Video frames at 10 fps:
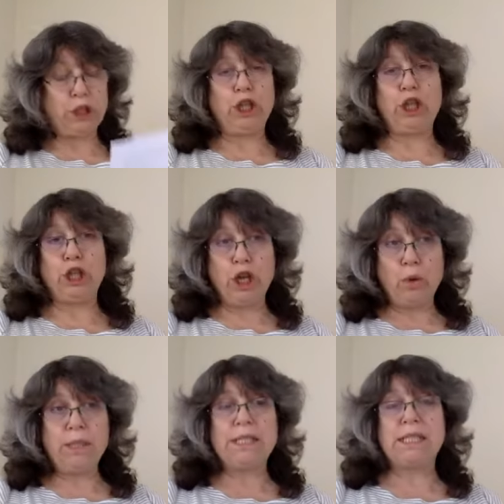
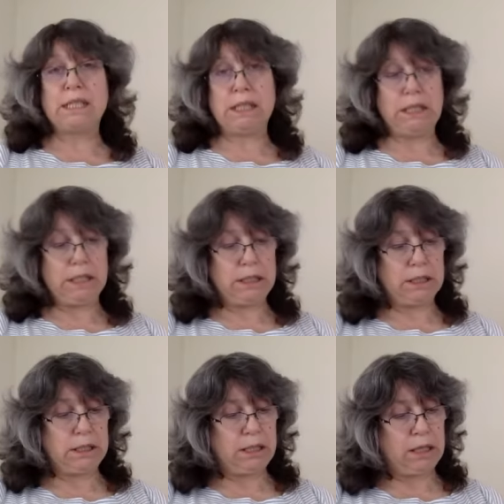lowest
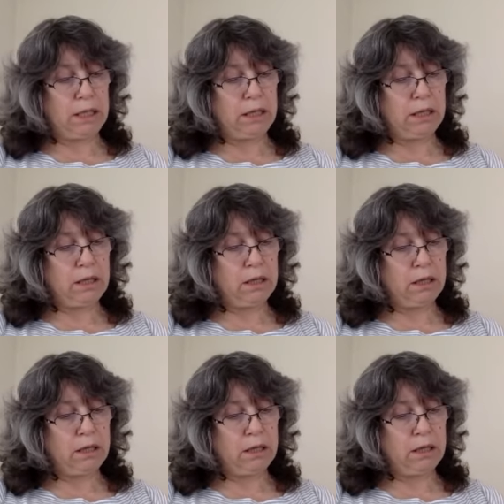yielding